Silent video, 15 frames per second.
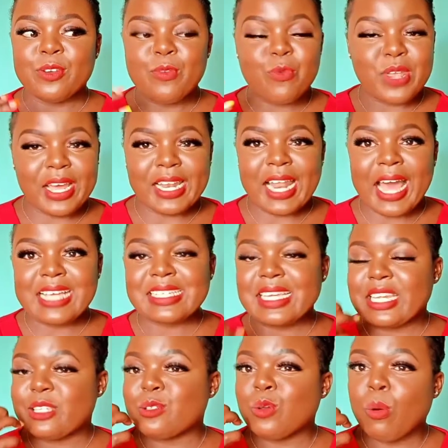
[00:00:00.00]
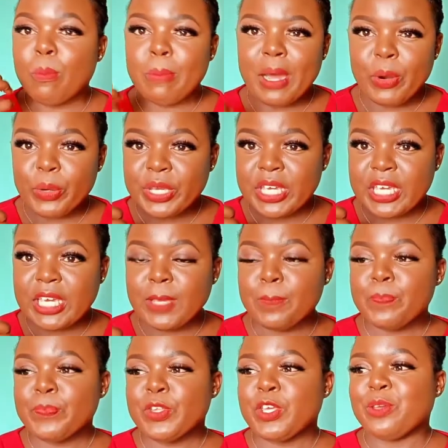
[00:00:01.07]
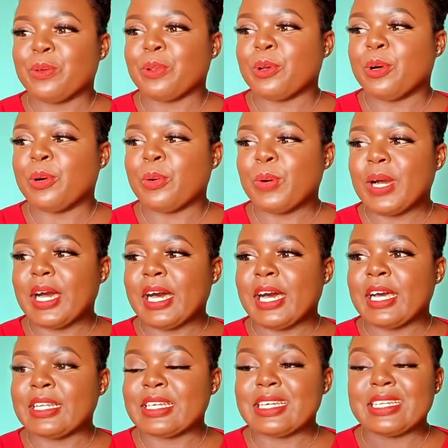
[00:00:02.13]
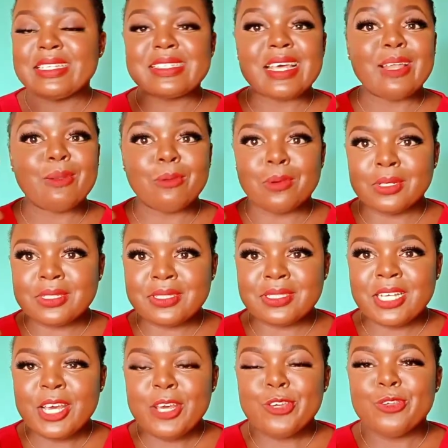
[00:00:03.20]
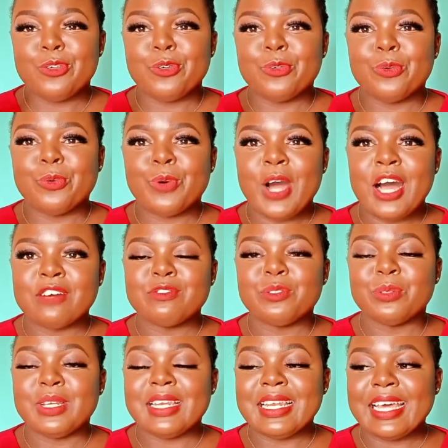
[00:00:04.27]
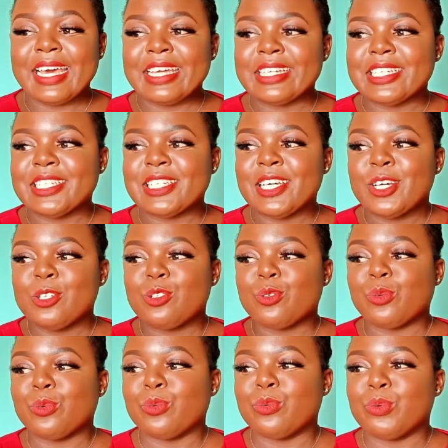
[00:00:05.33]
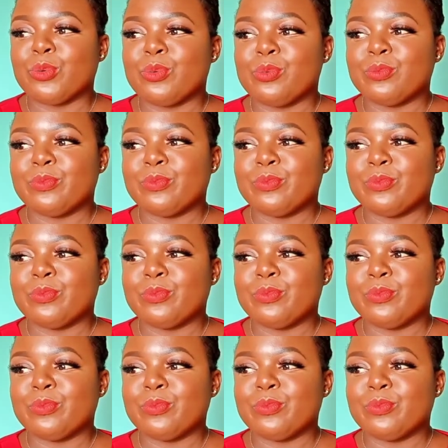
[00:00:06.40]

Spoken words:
realized. It is so bulky, you know, and it is a lot. You have to learn to